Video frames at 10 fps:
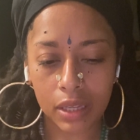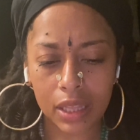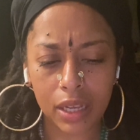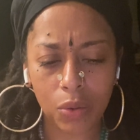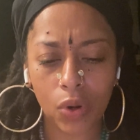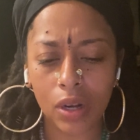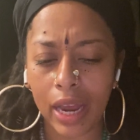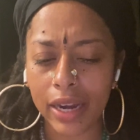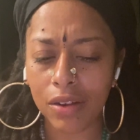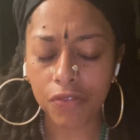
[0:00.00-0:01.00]
There were
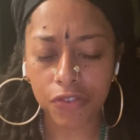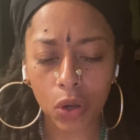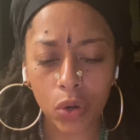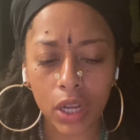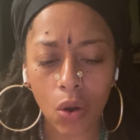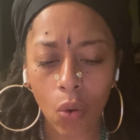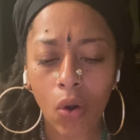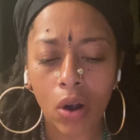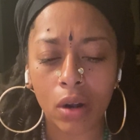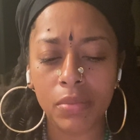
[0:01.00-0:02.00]
like floating
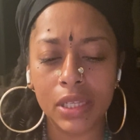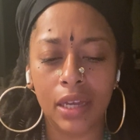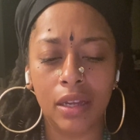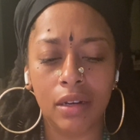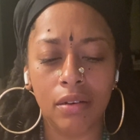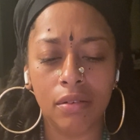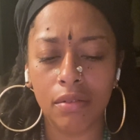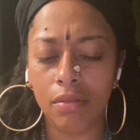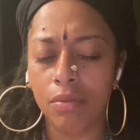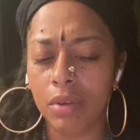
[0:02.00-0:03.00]
orbs, and
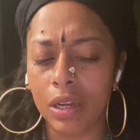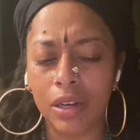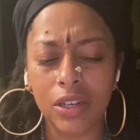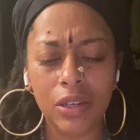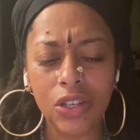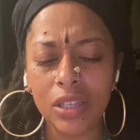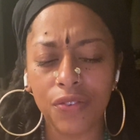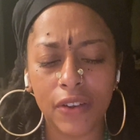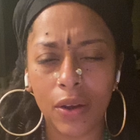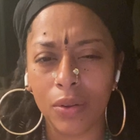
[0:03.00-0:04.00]
it just
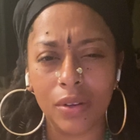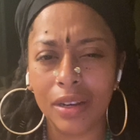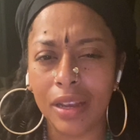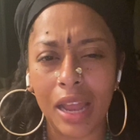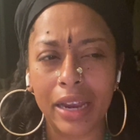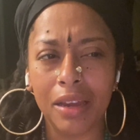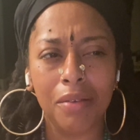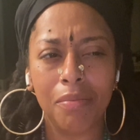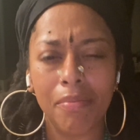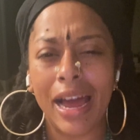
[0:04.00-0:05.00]
felt like
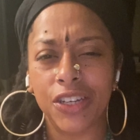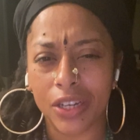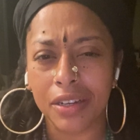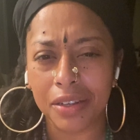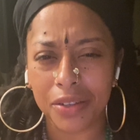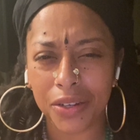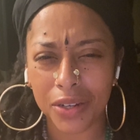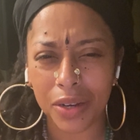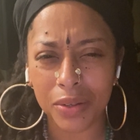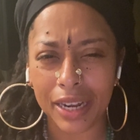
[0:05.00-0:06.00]
magic, you
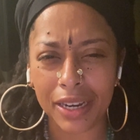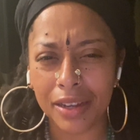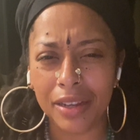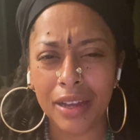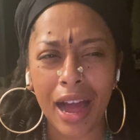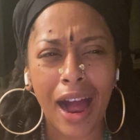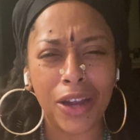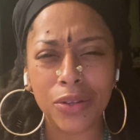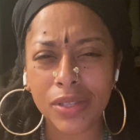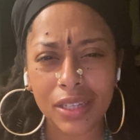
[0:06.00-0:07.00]
know, like how
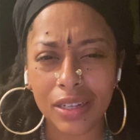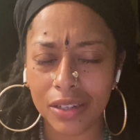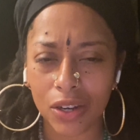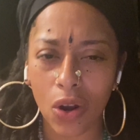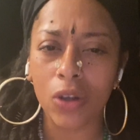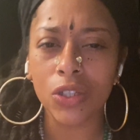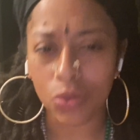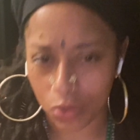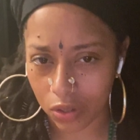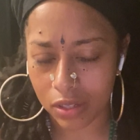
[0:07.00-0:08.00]
you see in a
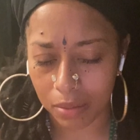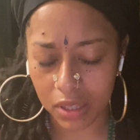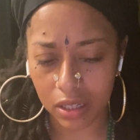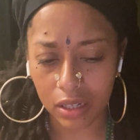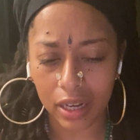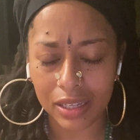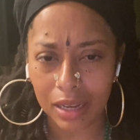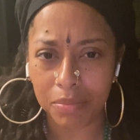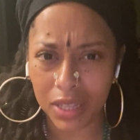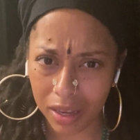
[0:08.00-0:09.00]
cartoon or something,
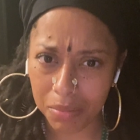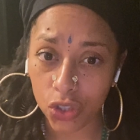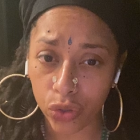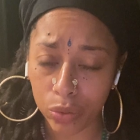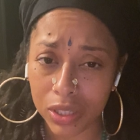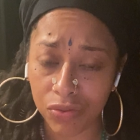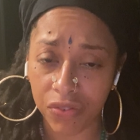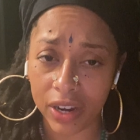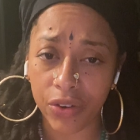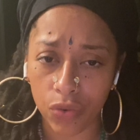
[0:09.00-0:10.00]
except the imagery was
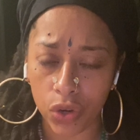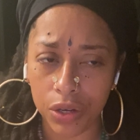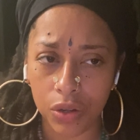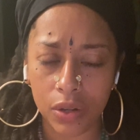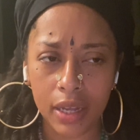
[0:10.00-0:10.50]
very real.